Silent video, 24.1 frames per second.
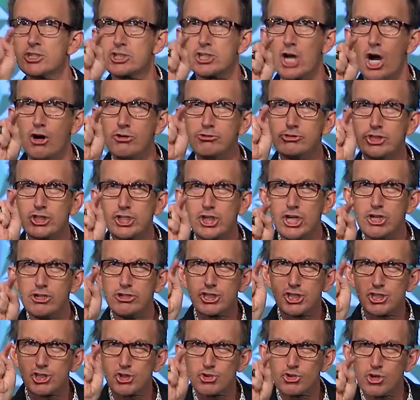Don't you
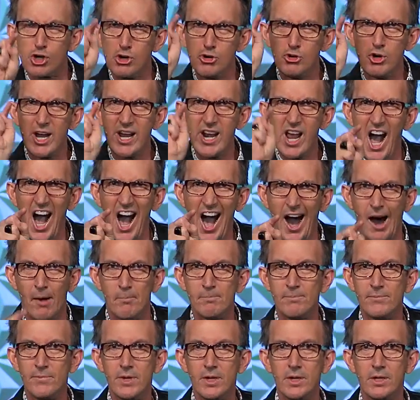screw it
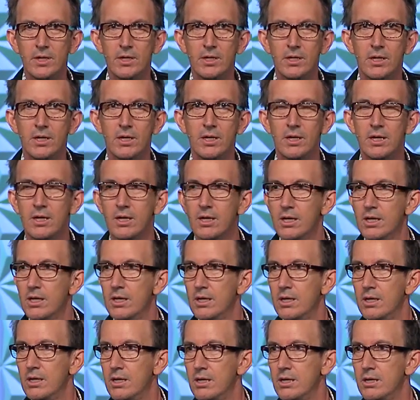up.
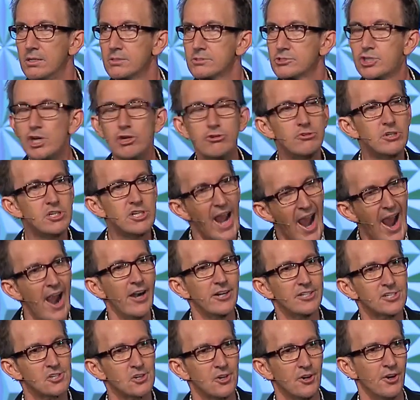Don't you
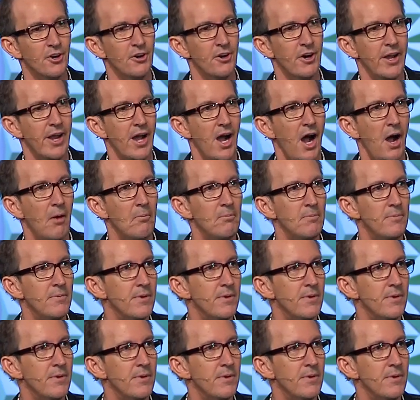dare screw it up.